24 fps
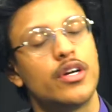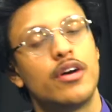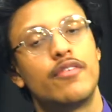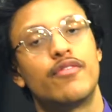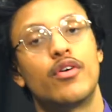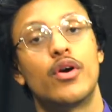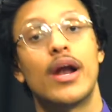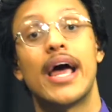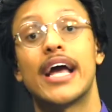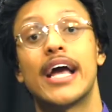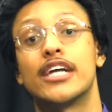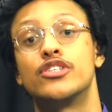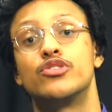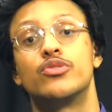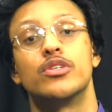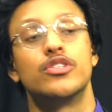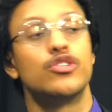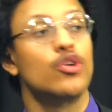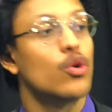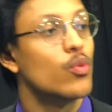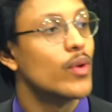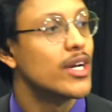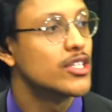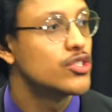for
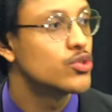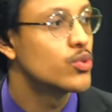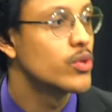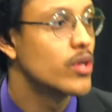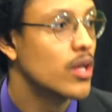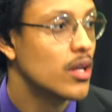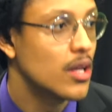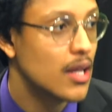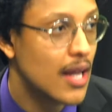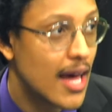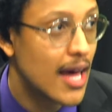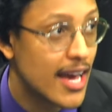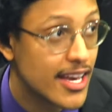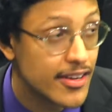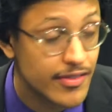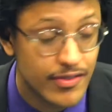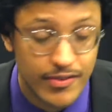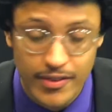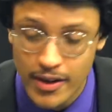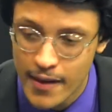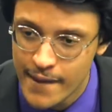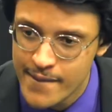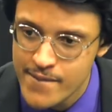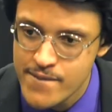extraterrestrial
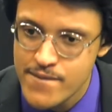life.